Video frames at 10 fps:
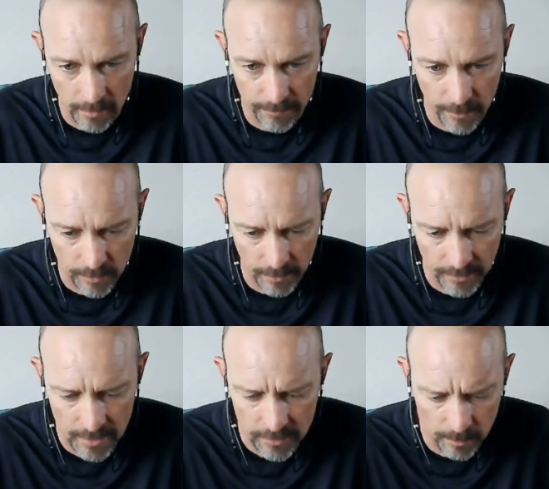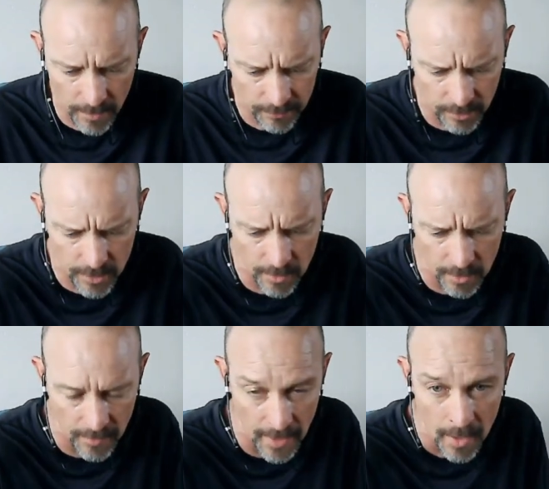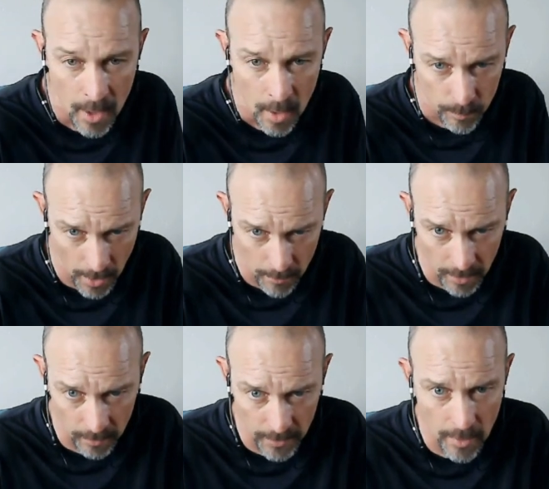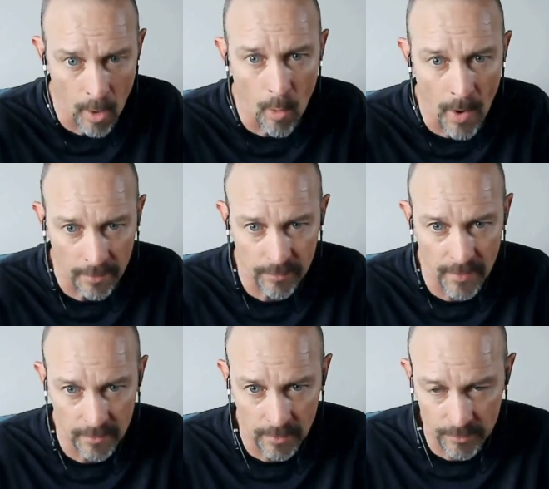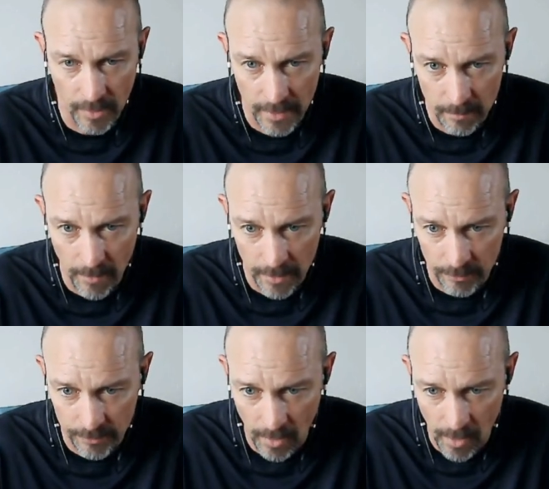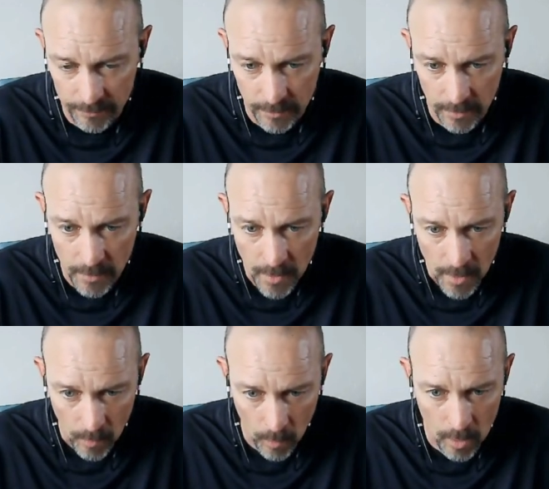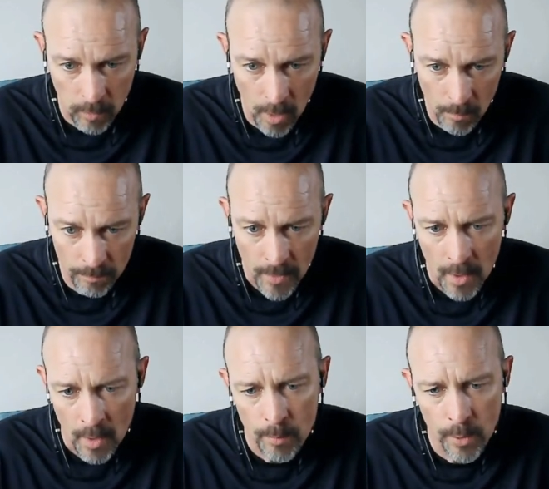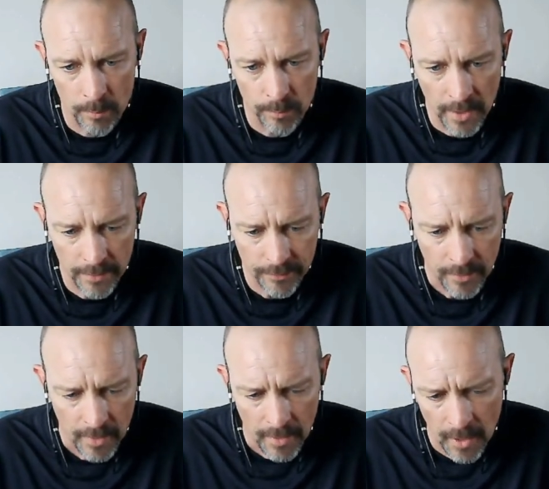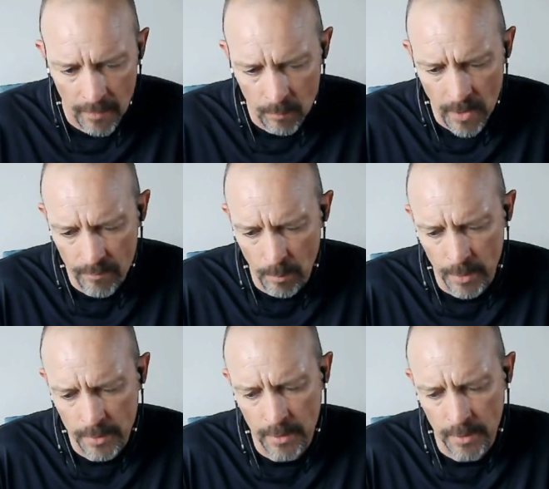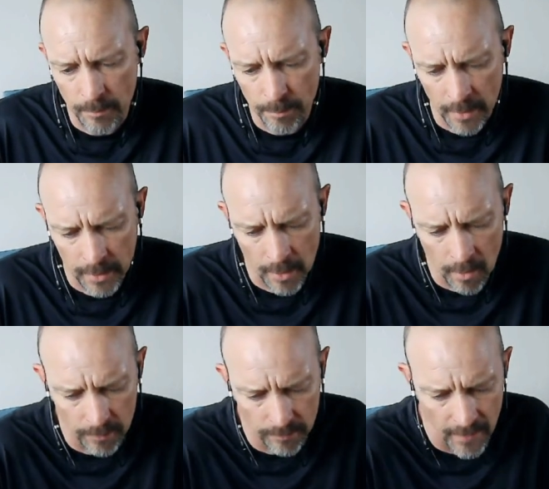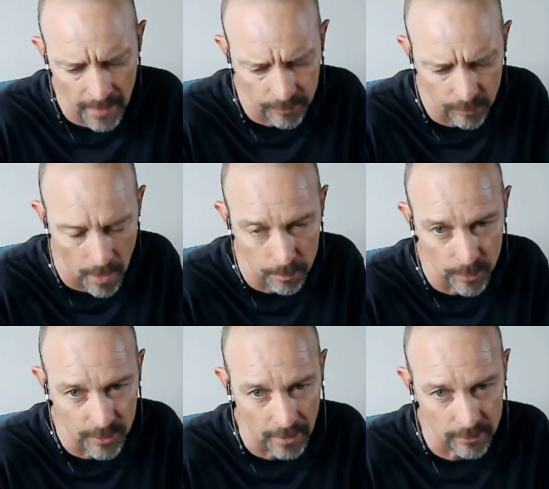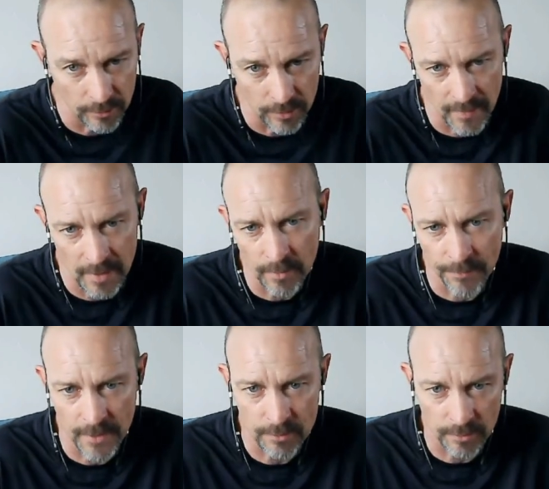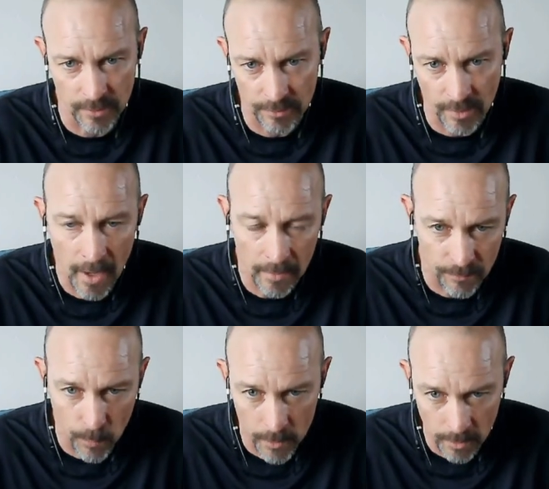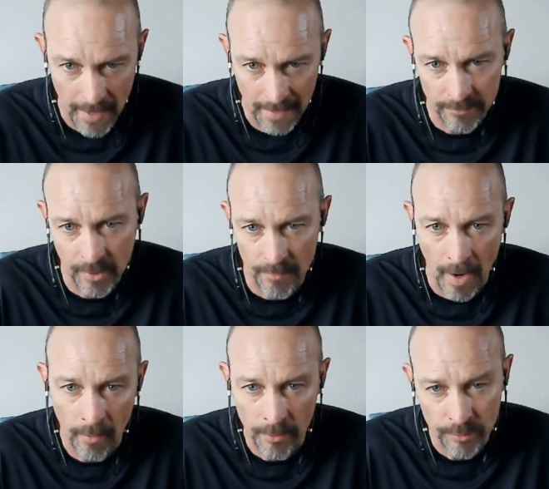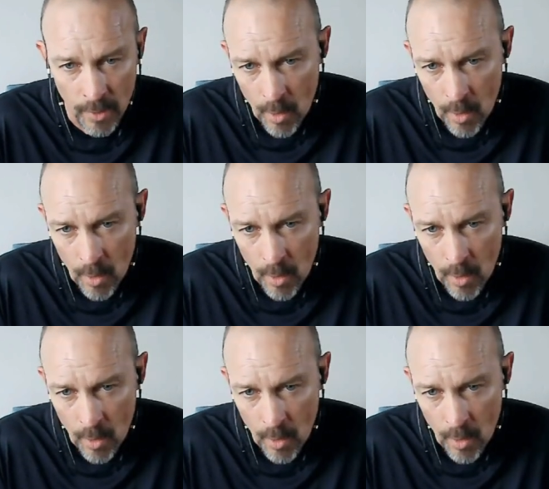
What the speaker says: virtualization-based security that primarily OS vendors like Microsoft or Chrome put in place. And then we have a bucket called advanced threat protections. And these are features designed for your antivirus